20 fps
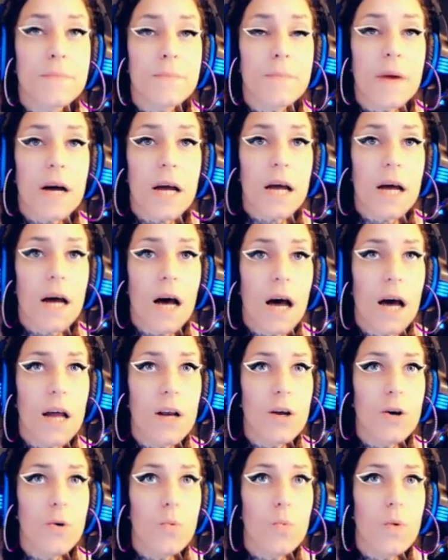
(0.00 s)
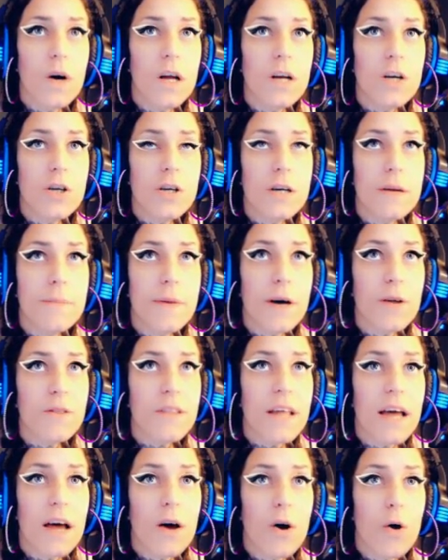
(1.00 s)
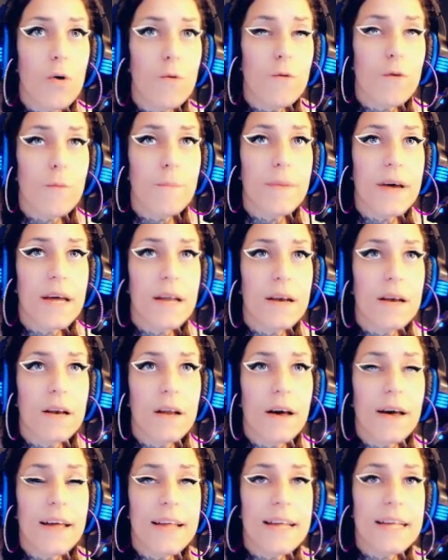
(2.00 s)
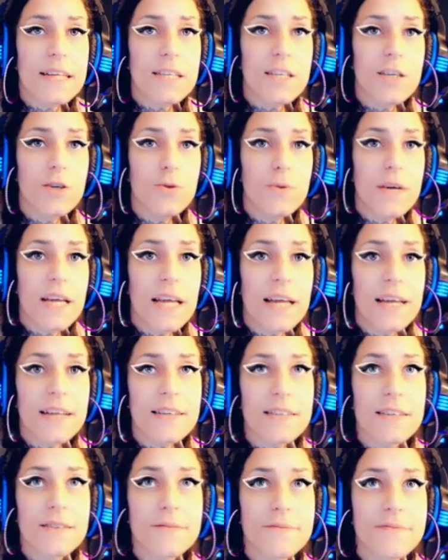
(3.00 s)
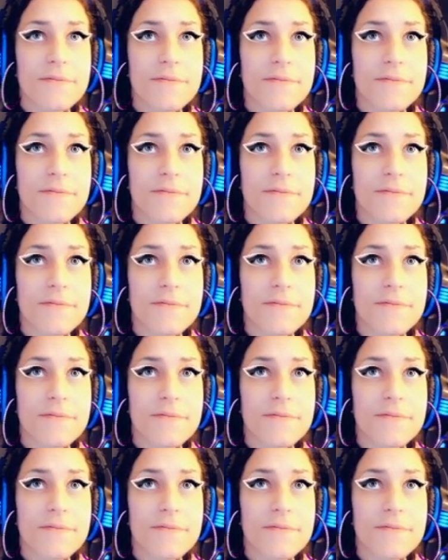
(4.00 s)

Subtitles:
Mikado wondering about that overbet, not into it.